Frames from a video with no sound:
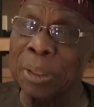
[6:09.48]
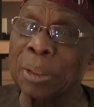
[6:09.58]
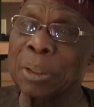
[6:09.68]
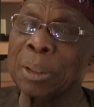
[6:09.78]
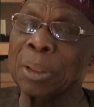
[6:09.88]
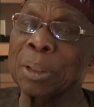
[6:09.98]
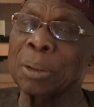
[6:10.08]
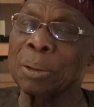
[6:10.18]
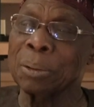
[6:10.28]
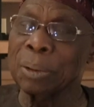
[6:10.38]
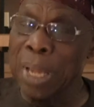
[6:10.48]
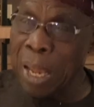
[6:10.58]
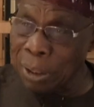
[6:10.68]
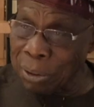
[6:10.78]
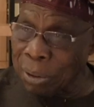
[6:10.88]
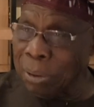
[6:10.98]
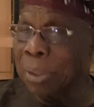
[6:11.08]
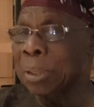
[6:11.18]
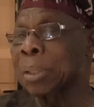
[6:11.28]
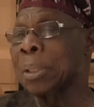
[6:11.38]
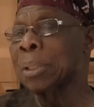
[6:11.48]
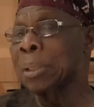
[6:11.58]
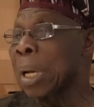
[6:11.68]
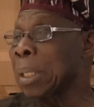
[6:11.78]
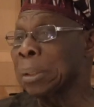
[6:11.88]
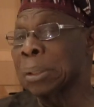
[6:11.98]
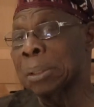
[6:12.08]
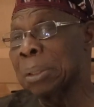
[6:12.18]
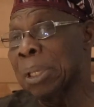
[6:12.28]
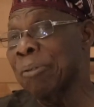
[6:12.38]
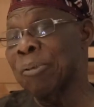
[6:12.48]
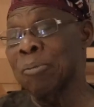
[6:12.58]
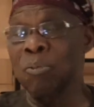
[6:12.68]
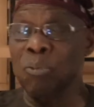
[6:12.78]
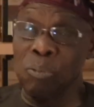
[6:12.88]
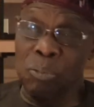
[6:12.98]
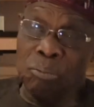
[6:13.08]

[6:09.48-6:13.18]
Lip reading: it, you dialogue, and even